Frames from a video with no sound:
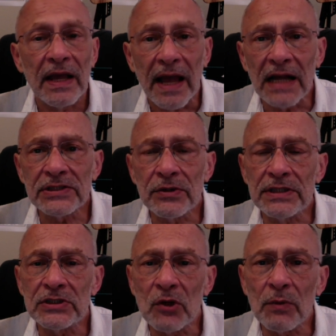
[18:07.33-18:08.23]

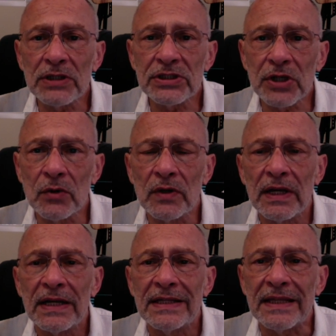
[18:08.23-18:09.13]
Actually, so much so
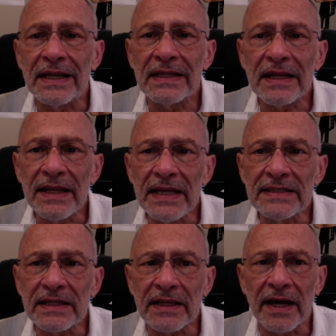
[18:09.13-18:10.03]
that it leads
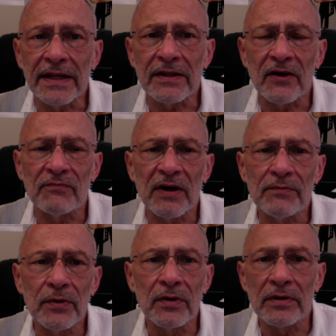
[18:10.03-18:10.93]
the title of my
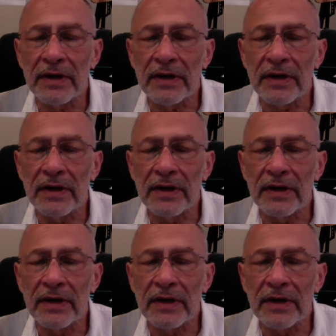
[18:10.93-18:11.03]
book.